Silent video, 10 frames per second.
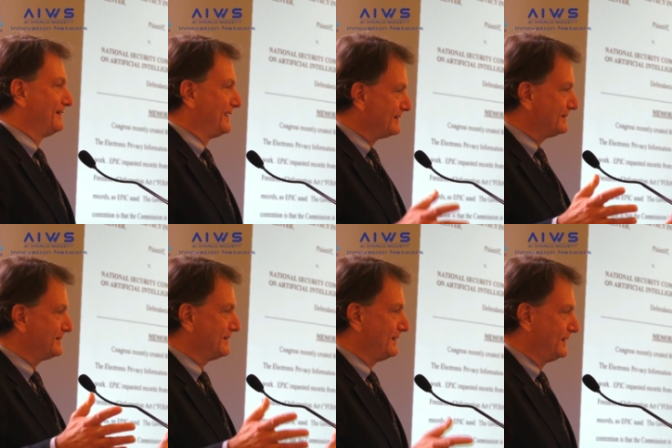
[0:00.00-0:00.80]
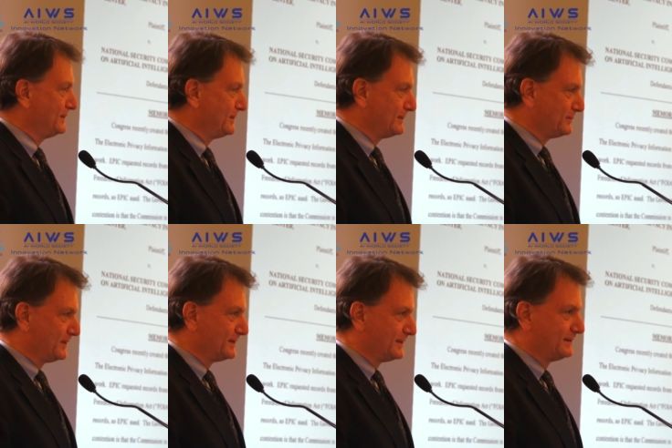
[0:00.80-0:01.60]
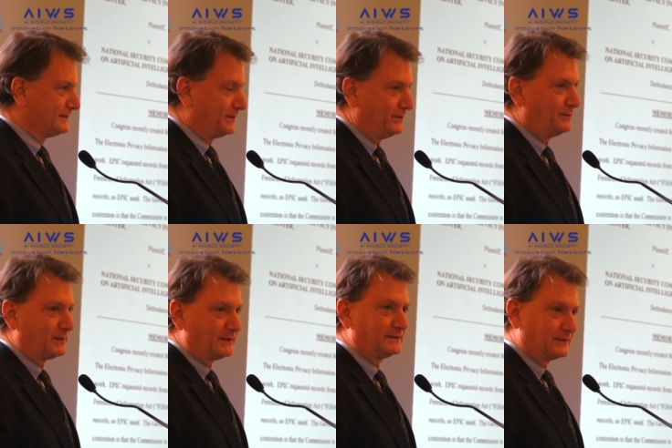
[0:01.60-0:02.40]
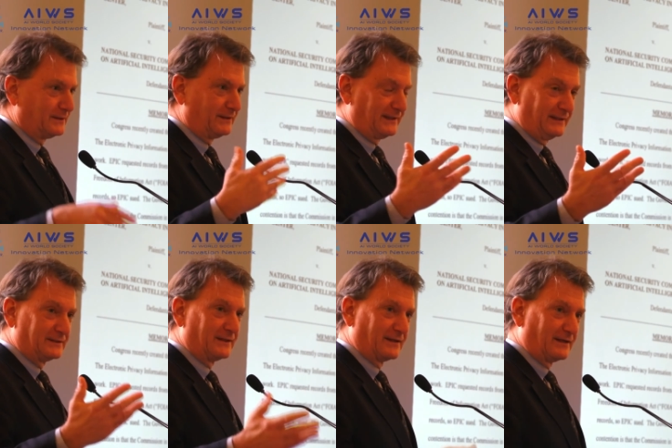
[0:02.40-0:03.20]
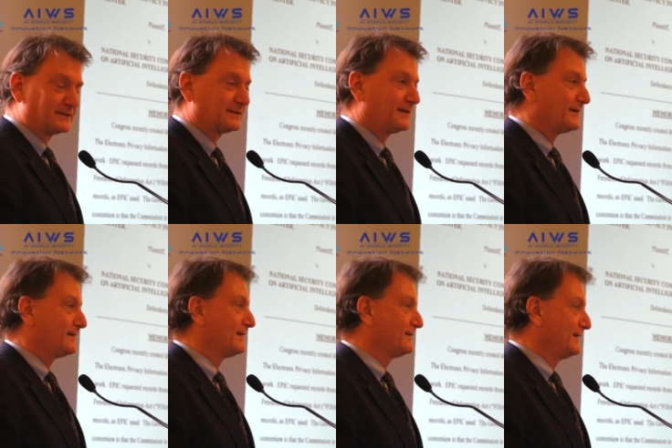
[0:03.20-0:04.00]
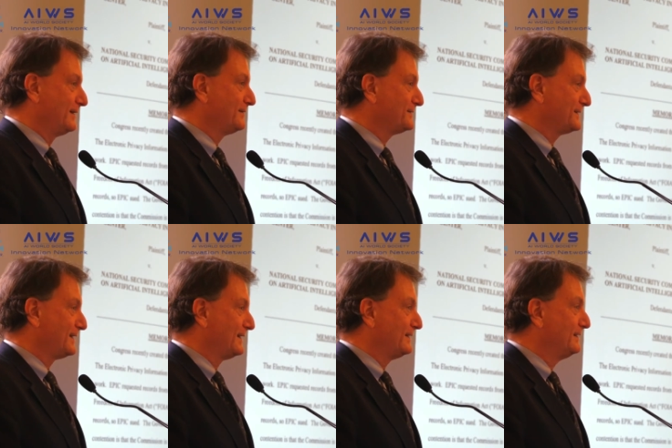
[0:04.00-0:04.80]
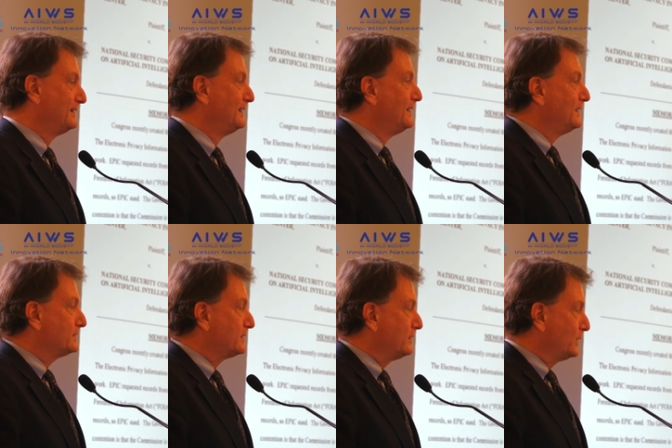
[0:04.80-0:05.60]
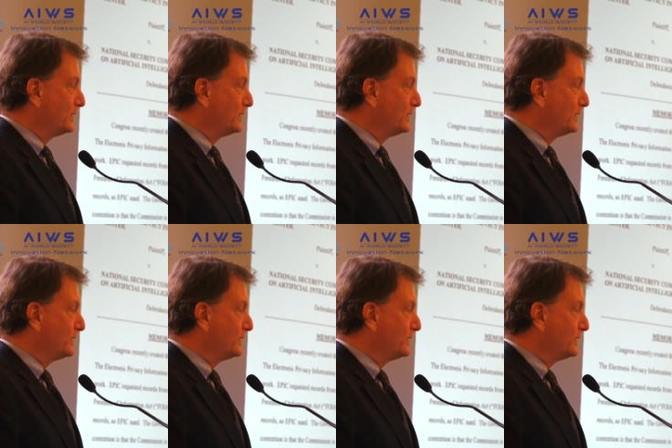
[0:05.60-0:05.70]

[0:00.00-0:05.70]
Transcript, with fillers: That's a judge with a sense of humor. It's a good thing he's on our side and not the other side. So we're